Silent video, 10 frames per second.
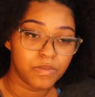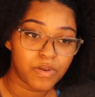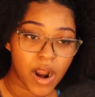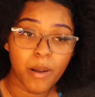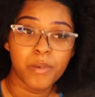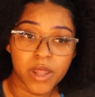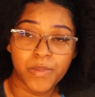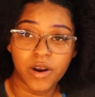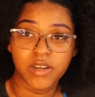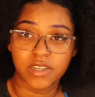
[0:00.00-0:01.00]
probably
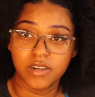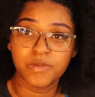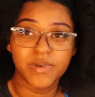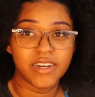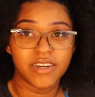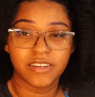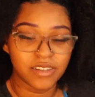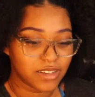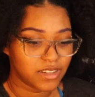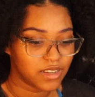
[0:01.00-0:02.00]
personal
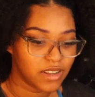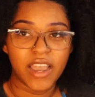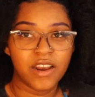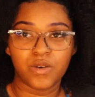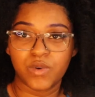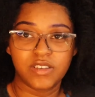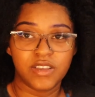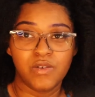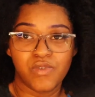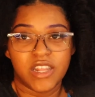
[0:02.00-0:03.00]
because ain't no
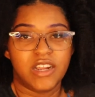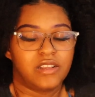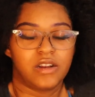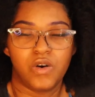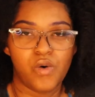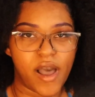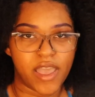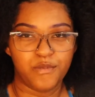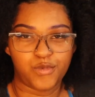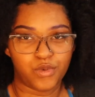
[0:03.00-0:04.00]
reason you really need to know who I
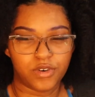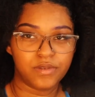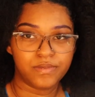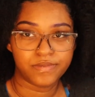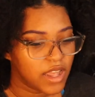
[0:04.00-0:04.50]
am for real.